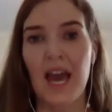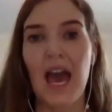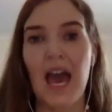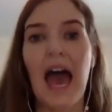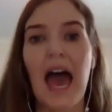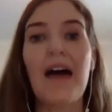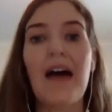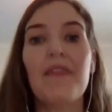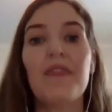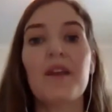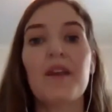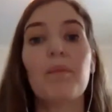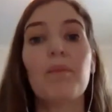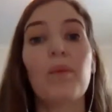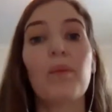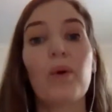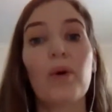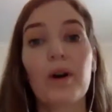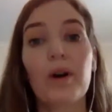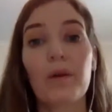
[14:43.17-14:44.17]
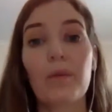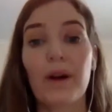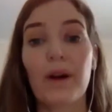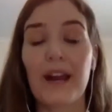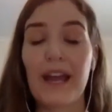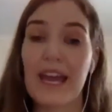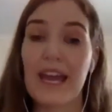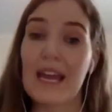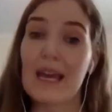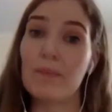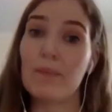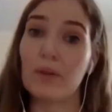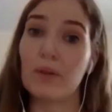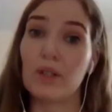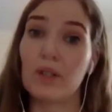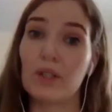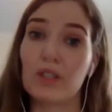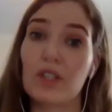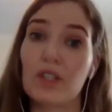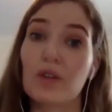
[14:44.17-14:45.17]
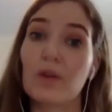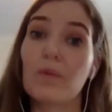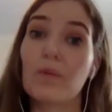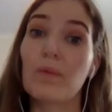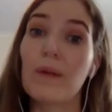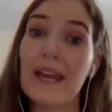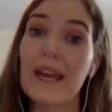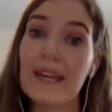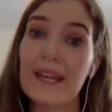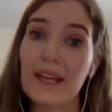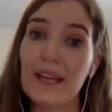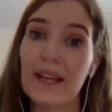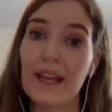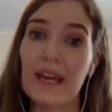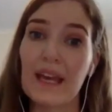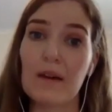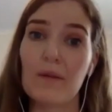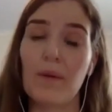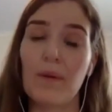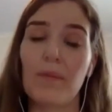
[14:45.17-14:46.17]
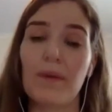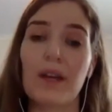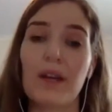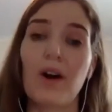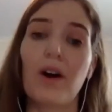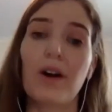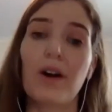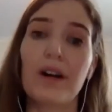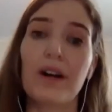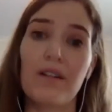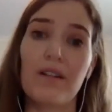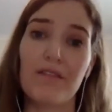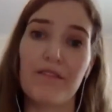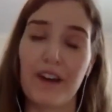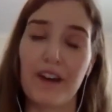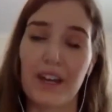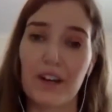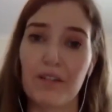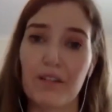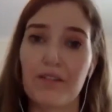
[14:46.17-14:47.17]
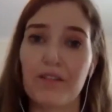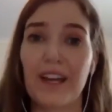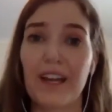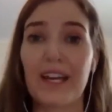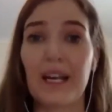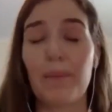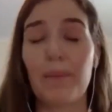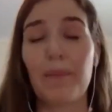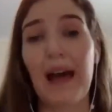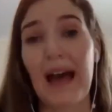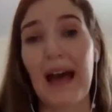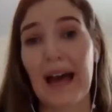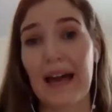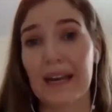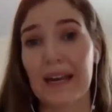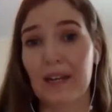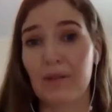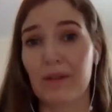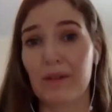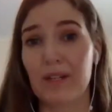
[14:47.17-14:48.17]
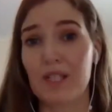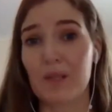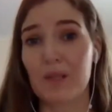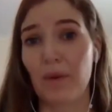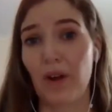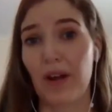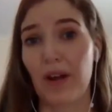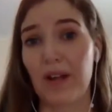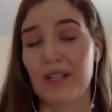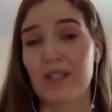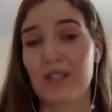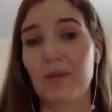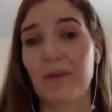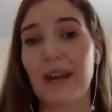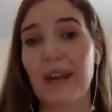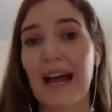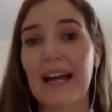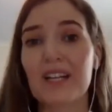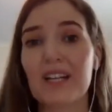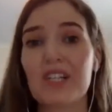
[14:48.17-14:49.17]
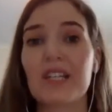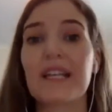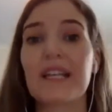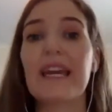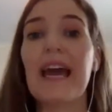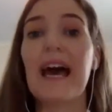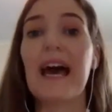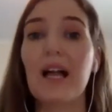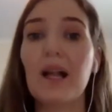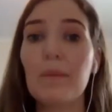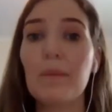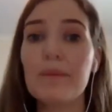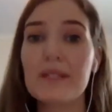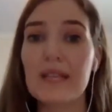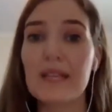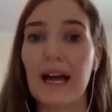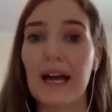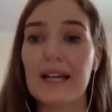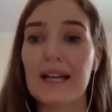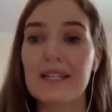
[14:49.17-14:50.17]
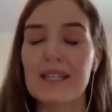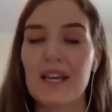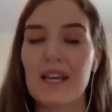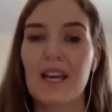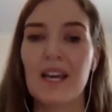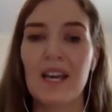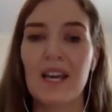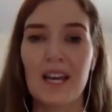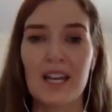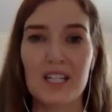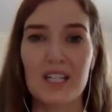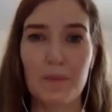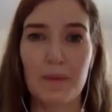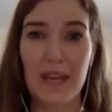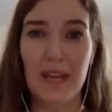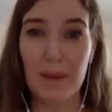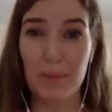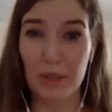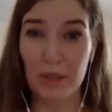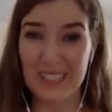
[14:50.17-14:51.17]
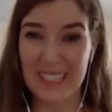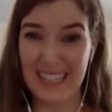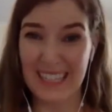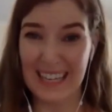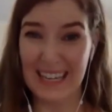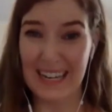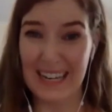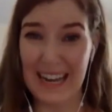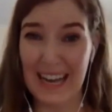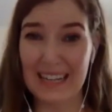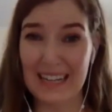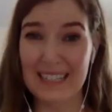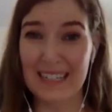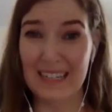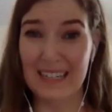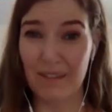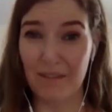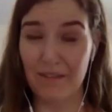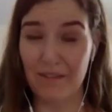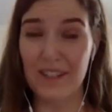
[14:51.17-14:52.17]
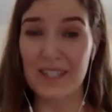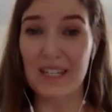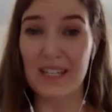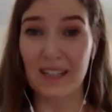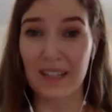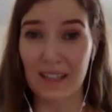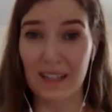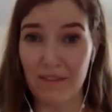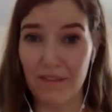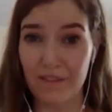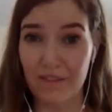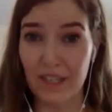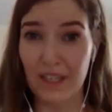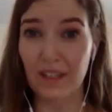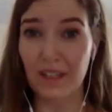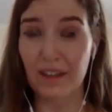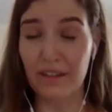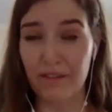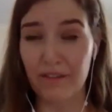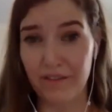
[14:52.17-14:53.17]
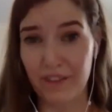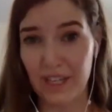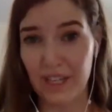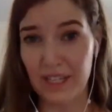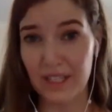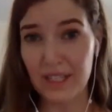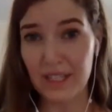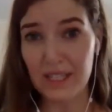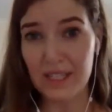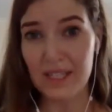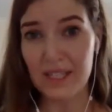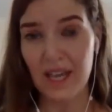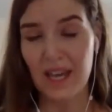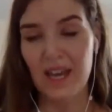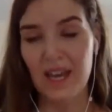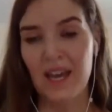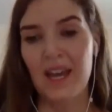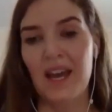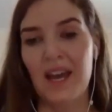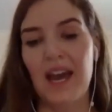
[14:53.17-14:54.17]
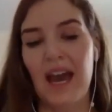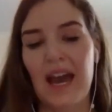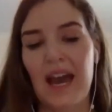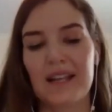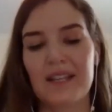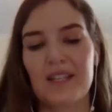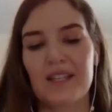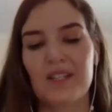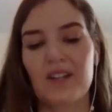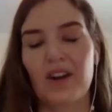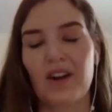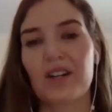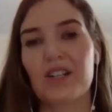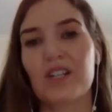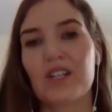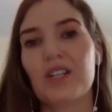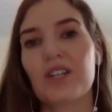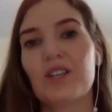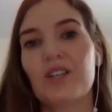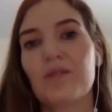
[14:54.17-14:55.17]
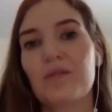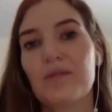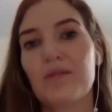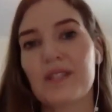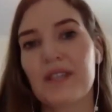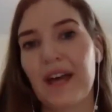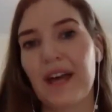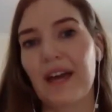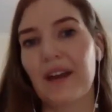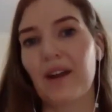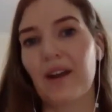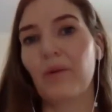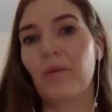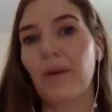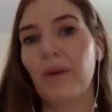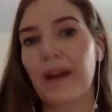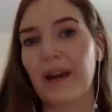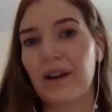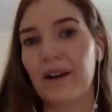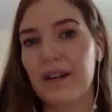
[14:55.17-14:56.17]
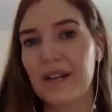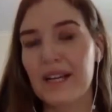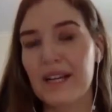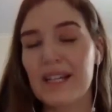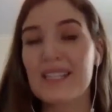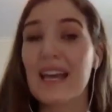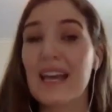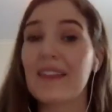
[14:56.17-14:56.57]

And the more we're able to regulate when we are in a fight or flight, a panic response. So it actually helps us to be able to connect in and physically feel the feels and start to use that awareness.